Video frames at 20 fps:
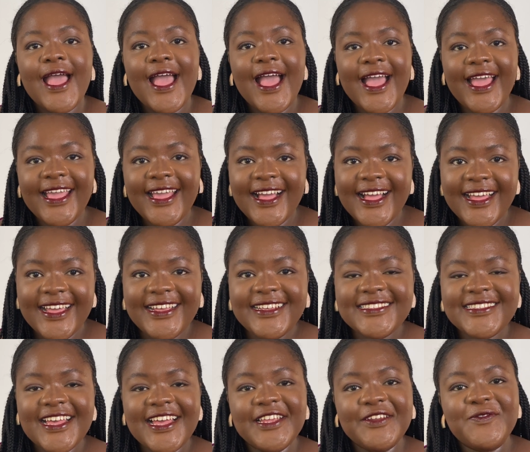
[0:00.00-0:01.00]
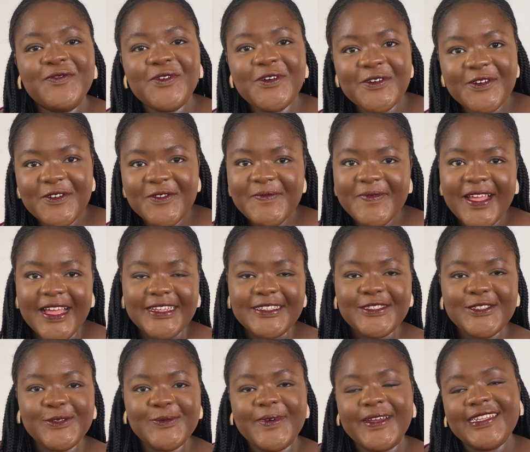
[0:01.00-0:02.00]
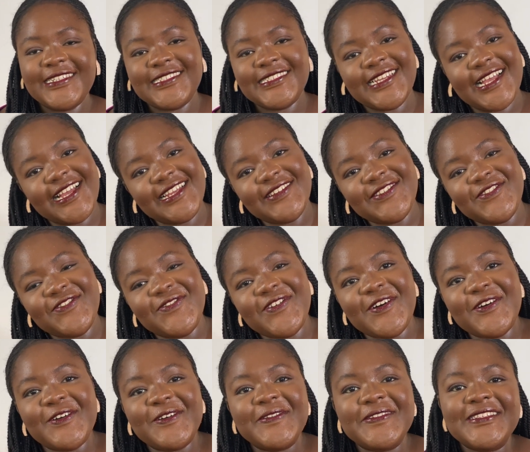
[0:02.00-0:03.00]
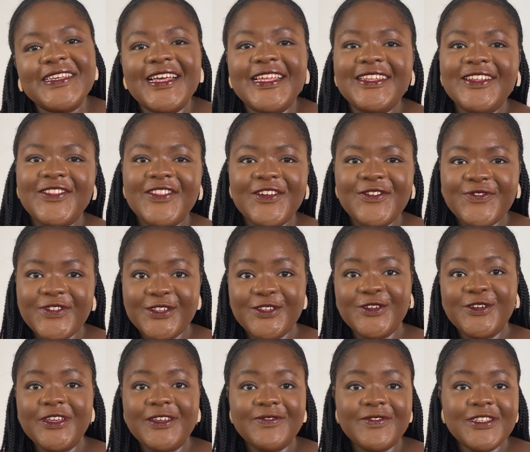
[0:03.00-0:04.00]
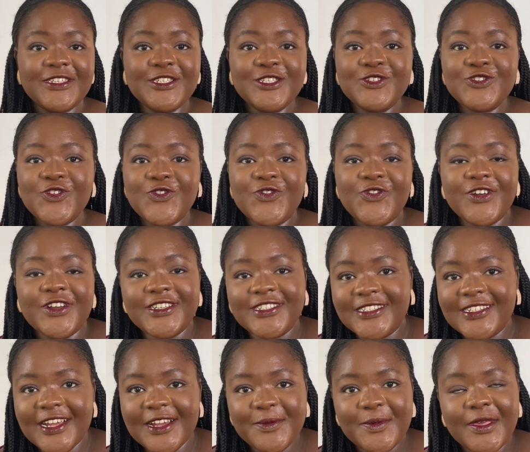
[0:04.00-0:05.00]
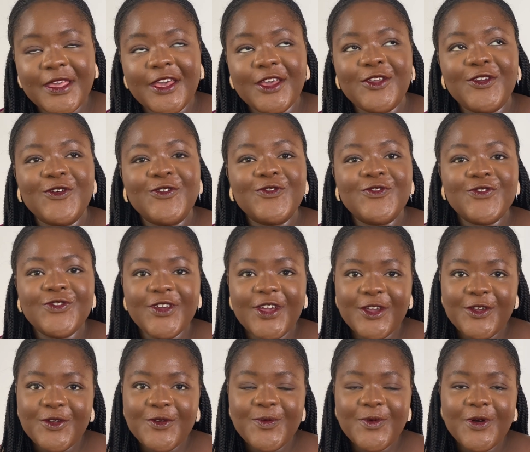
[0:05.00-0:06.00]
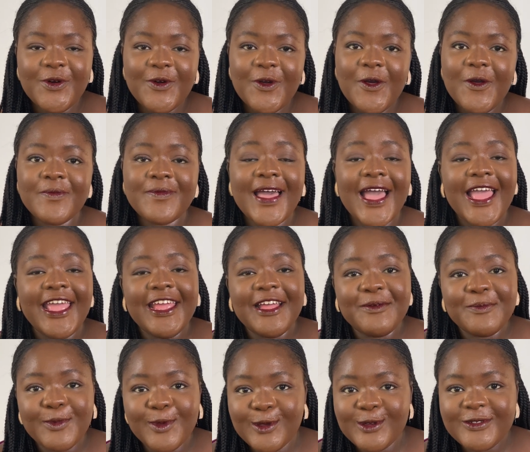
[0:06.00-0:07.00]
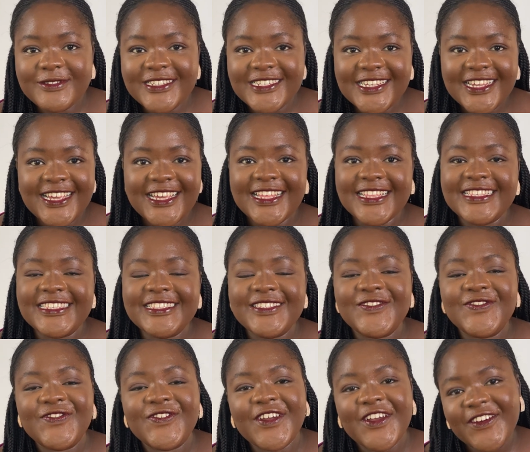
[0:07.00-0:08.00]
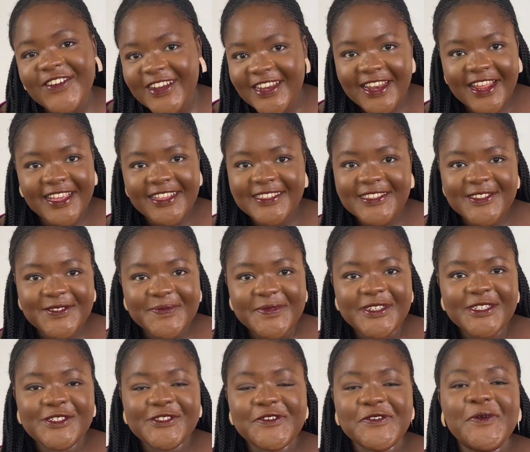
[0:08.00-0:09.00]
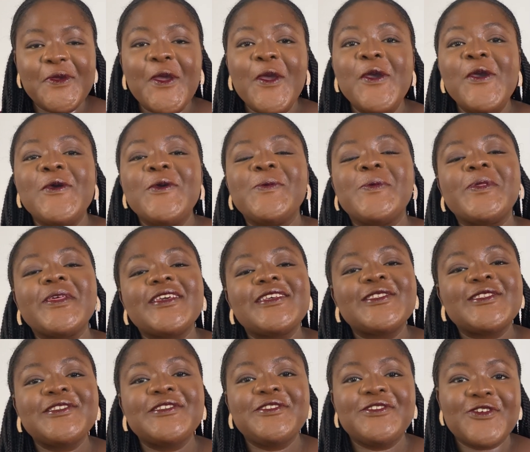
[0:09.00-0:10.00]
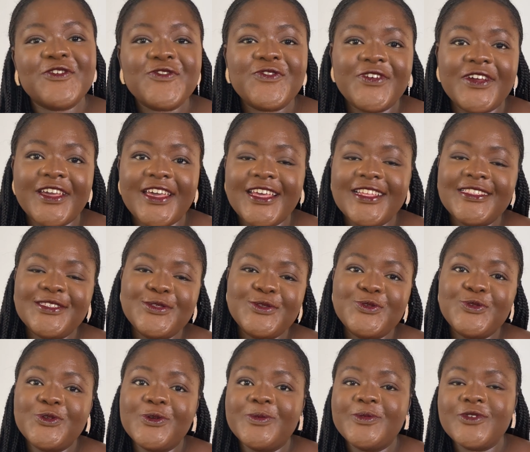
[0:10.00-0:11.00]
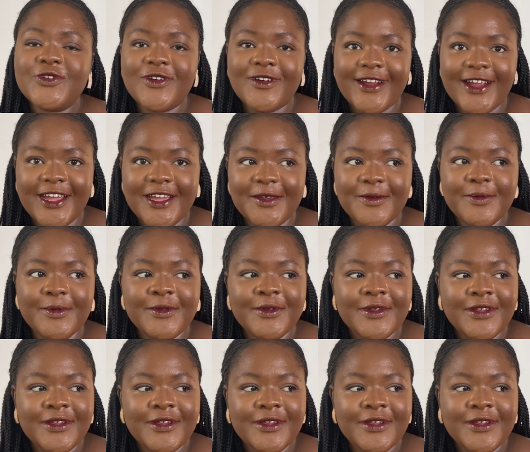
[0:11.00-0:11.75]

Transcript: Hi guys, and welcome back to my channel. Welcome to another video. If this is your first time here, you're very welcome. I am OJ. It is very nice to meet you. Please don't forget to subscribe.